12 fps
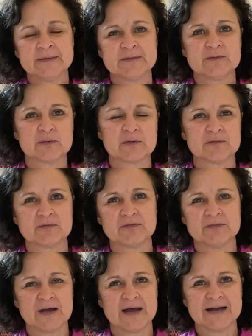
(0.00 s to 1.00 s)
sort
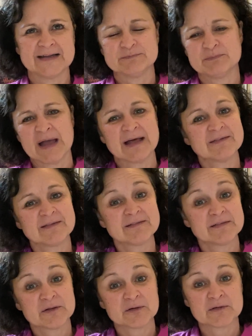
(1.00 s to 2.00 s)
of uh,
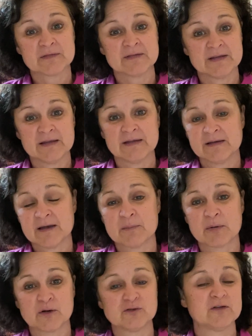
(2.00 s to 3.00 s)
balanced literacy
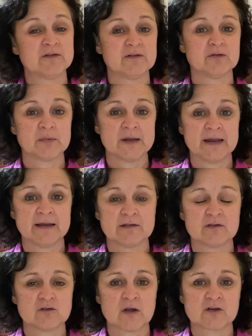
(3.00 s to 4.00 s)
approaches to reading
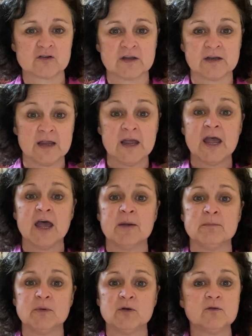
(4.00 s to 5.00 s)
instruction
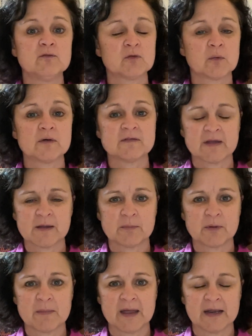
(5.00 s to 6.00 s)
and move towards
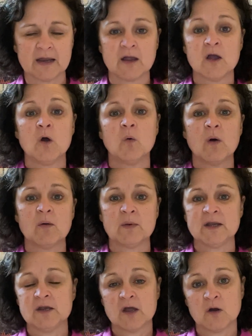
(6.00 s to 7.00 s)
implementing what
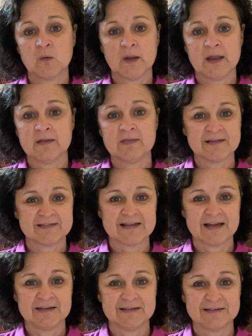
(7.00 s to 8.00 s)
we know in the
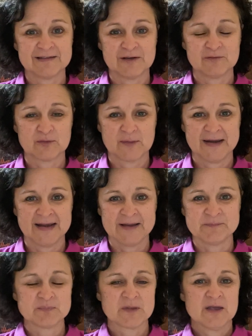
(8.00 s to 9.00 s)
science of
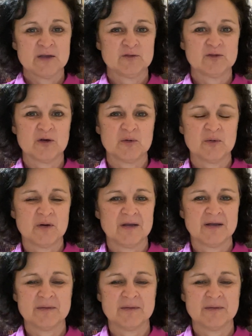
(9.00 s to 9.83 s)
reading. So